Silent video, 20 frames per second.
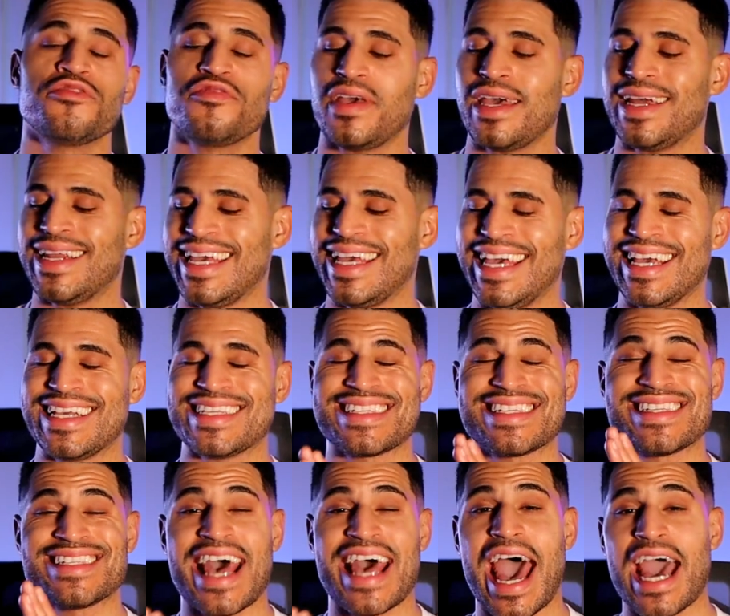fit
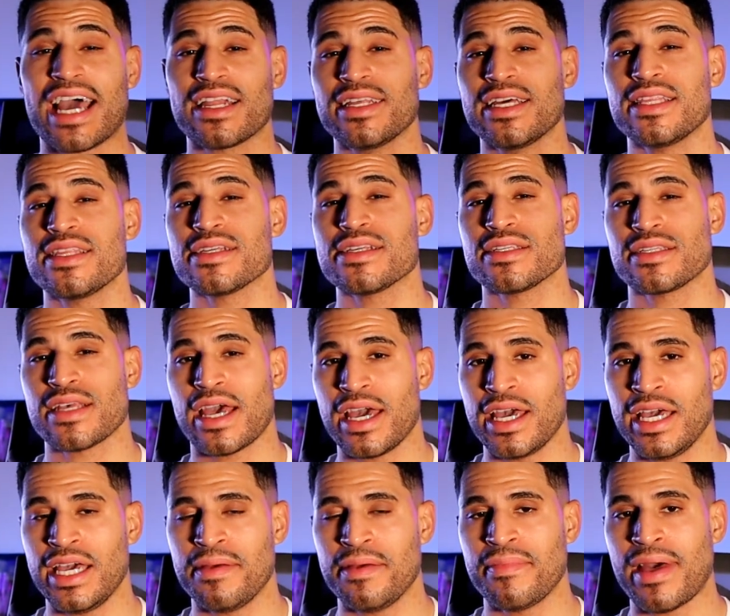exactly the
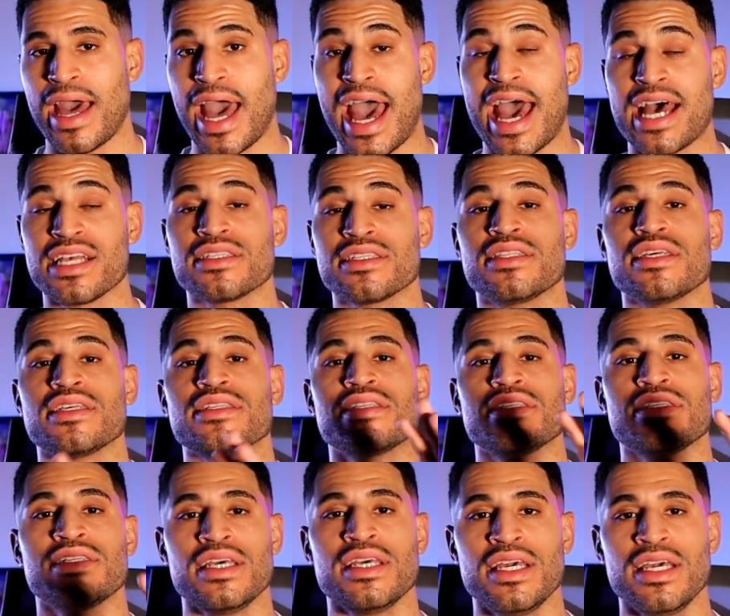same as the
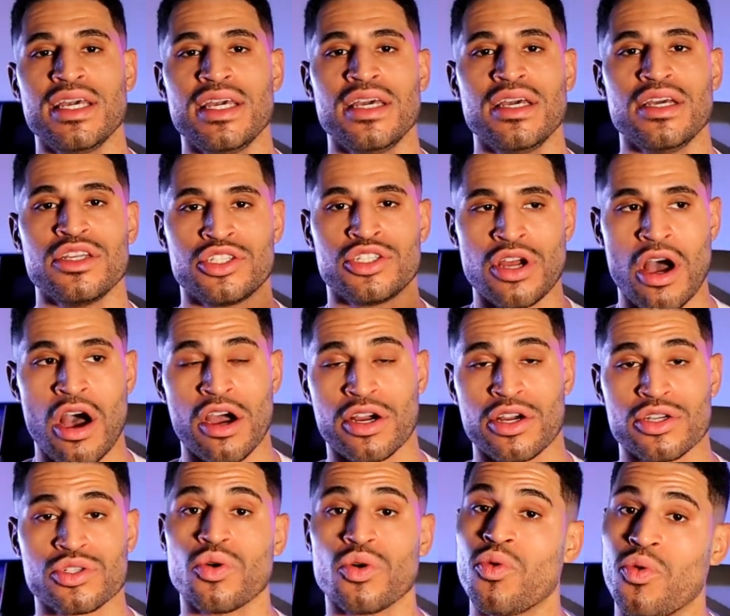Z
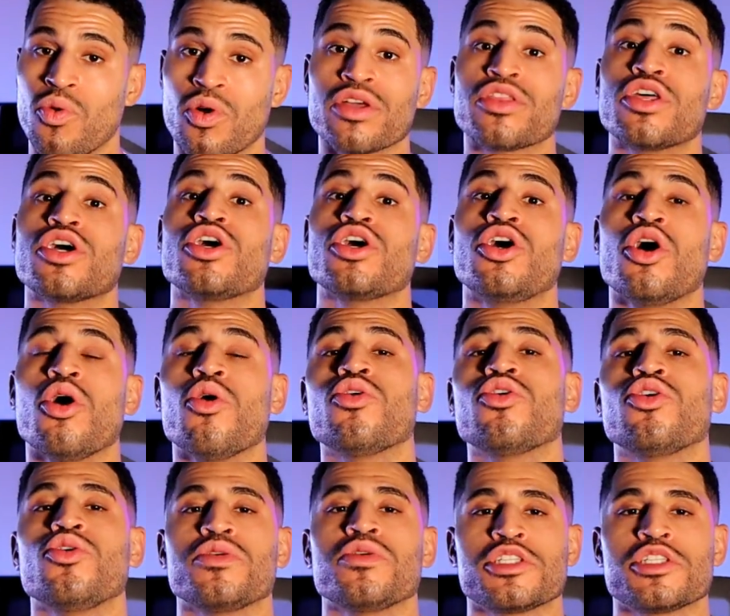joggers or the Goku